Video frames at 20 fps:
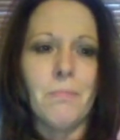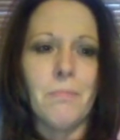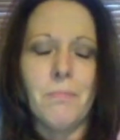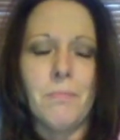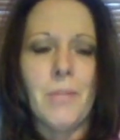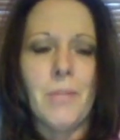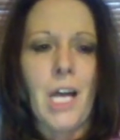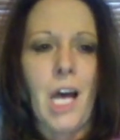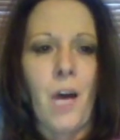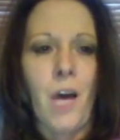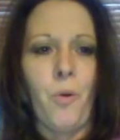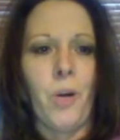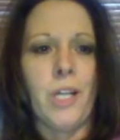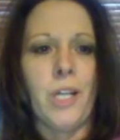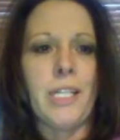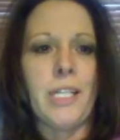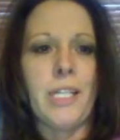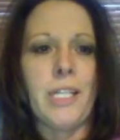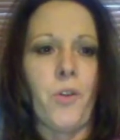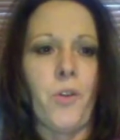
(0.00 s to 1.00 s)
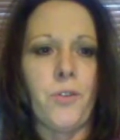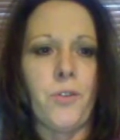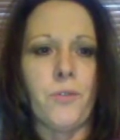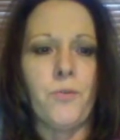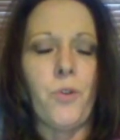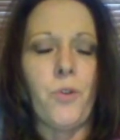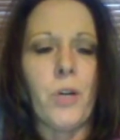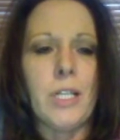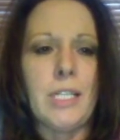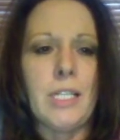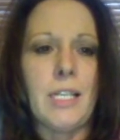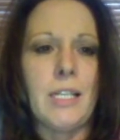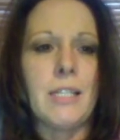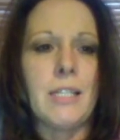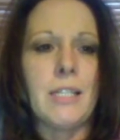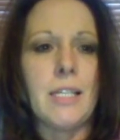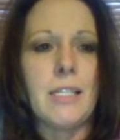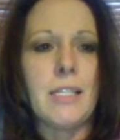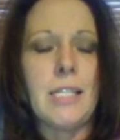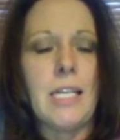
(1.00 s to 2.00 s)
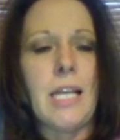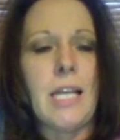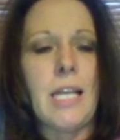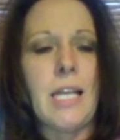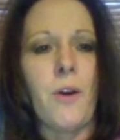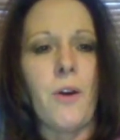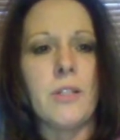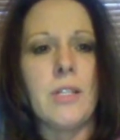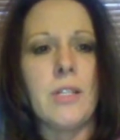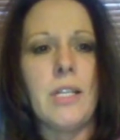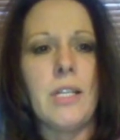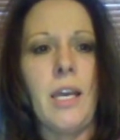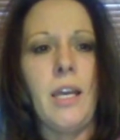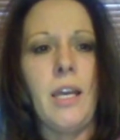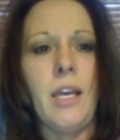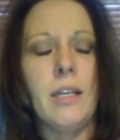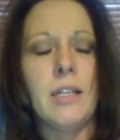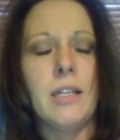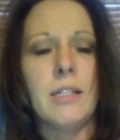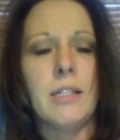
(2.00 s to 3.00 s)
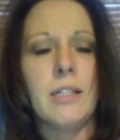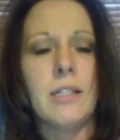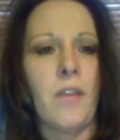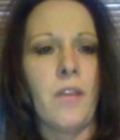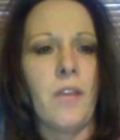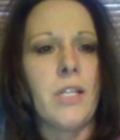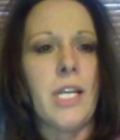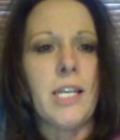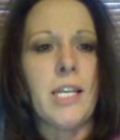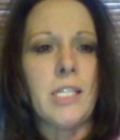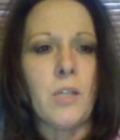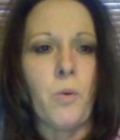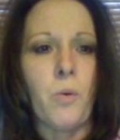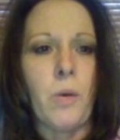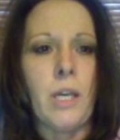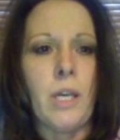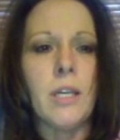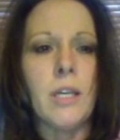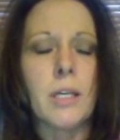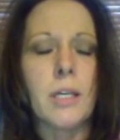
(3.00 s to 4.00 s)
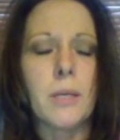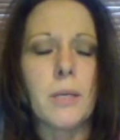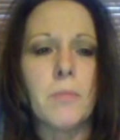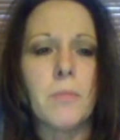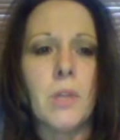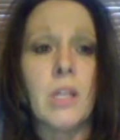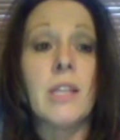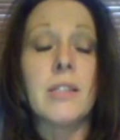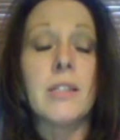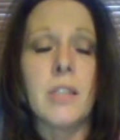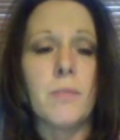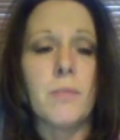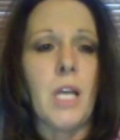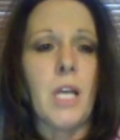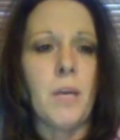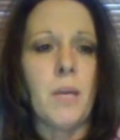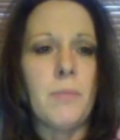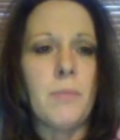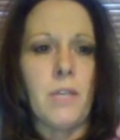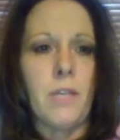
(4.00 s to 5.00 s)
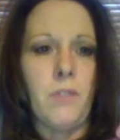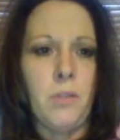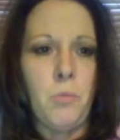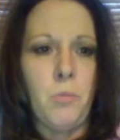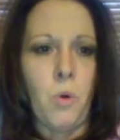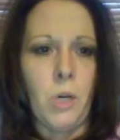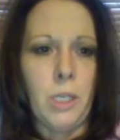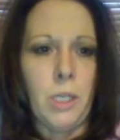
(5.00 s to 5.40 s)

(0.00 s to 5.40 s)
I worked anywhere from 14 to 16 hours a day, 7 days a week, sometimes even more.